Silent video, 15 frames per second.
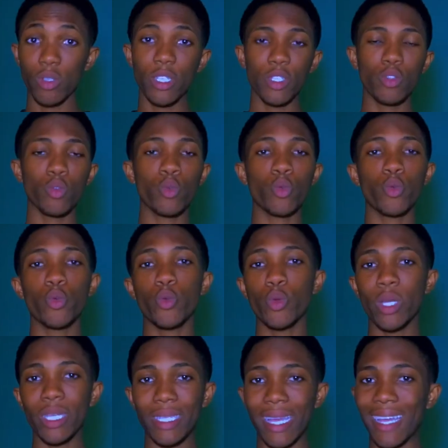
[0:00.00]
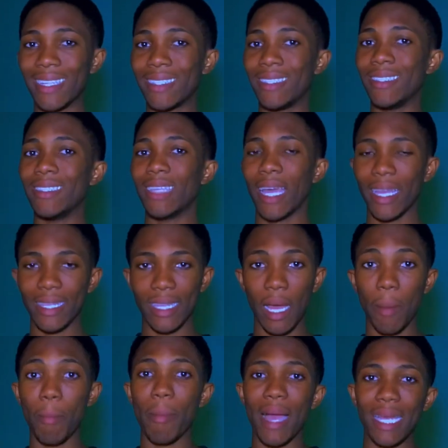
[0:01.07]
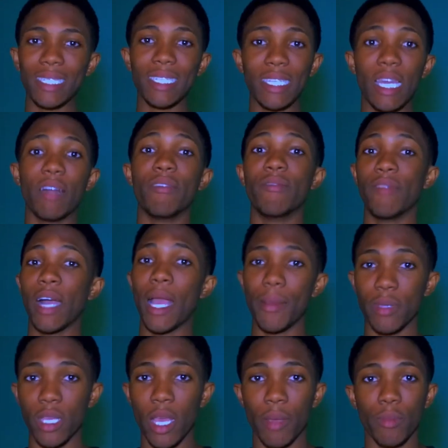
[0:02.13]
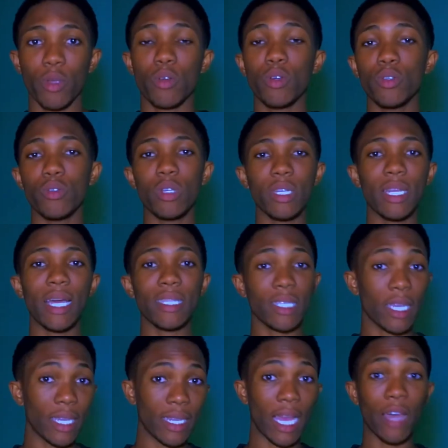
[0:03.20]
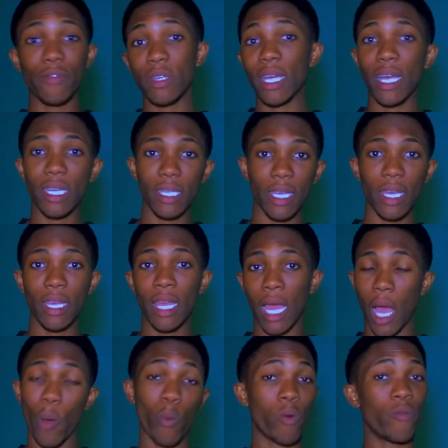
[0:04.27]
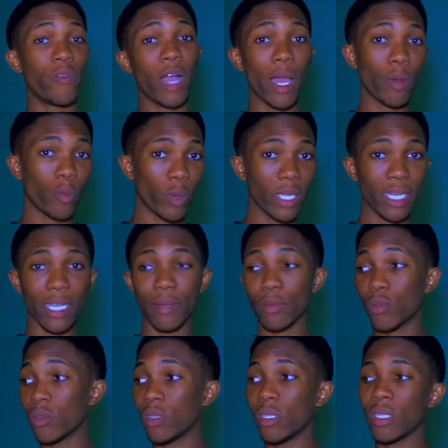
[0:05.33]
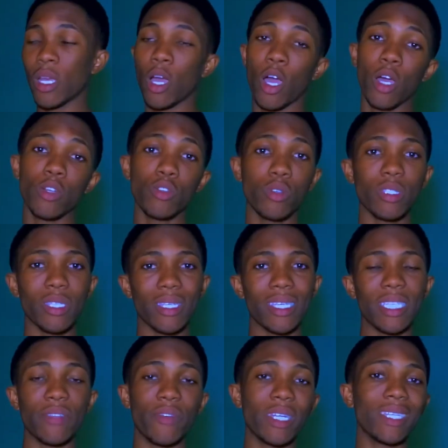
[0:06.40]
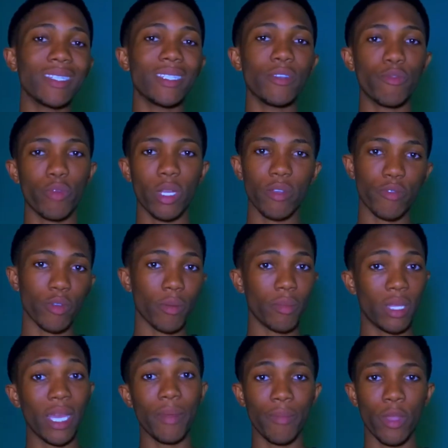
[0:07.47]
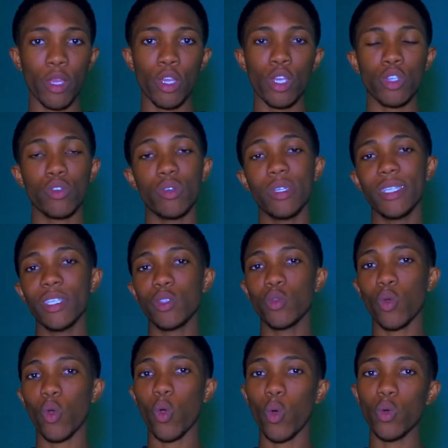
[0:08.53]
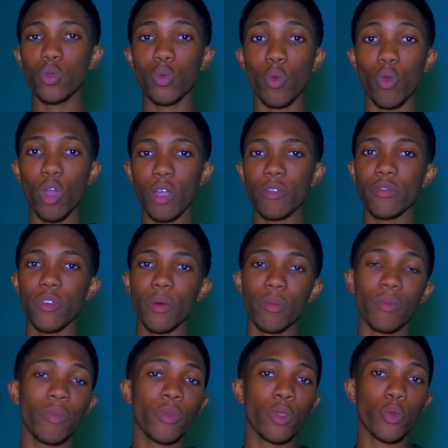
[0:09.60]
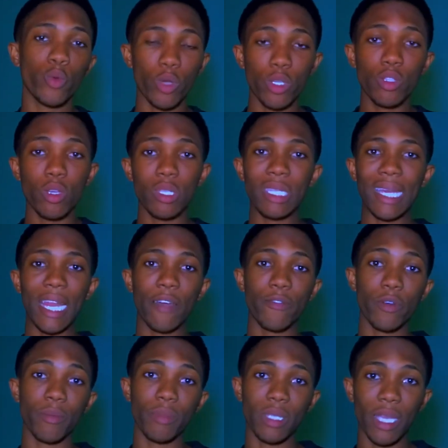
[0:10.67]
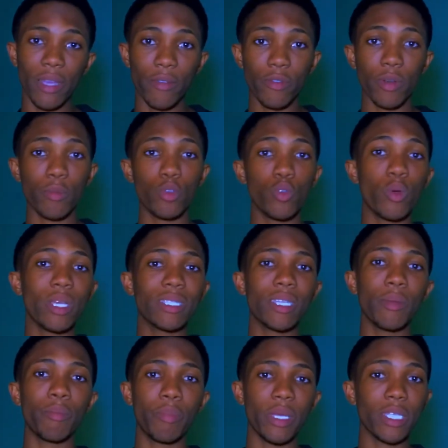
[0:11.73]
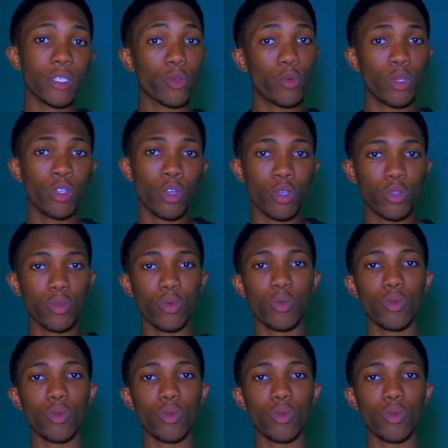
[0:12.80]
need to create a design that match their vibe, because you know that in Africa here, our vibe when it comes to design, all those things is very different from them. So you need to go to learn from creators that are from them, from USA based creators, to